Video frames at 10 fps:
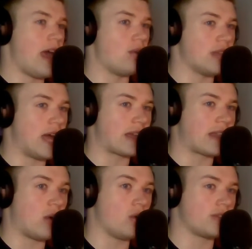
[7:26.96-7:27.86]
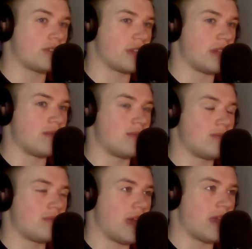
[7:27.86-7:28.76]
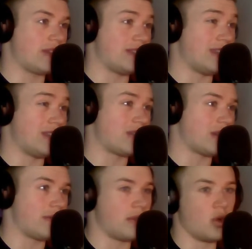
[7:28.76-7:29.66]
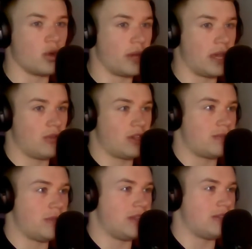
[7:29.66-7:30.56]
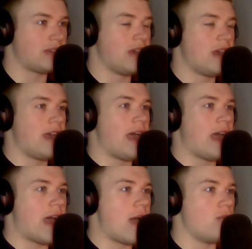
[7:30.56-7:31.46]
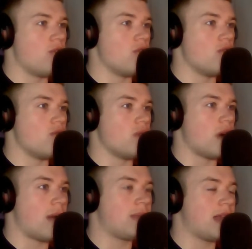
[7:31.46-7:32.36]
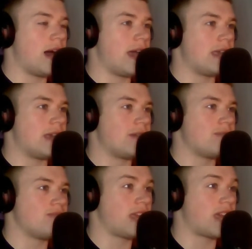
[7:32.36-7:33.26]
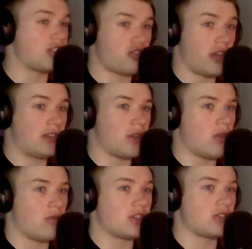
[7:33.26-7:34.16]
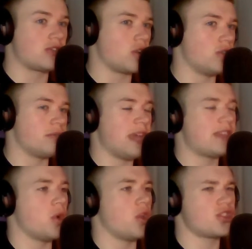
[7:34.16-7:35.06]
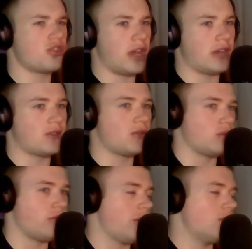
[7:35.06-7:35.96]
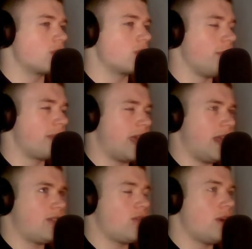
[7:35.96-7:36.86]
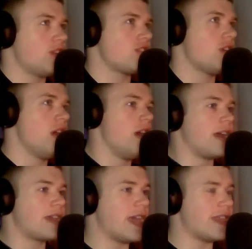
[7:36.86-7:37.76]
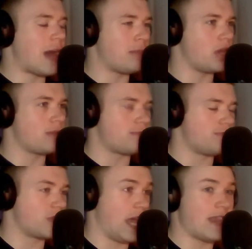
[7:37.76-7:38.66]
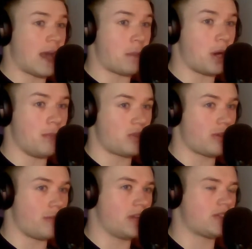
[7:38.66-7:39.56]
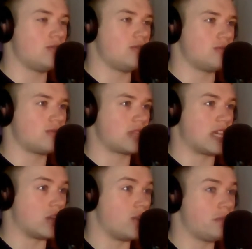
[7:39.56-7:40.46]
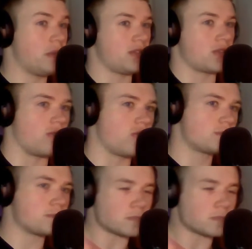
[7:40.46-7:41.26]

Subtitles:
it will lack that oxygen that's needed to lift the more weight, which means it will apply like a stress on it, which is called metabolic stress. So without complicating it too much, getting that pump to the muscle can cause muscle growth.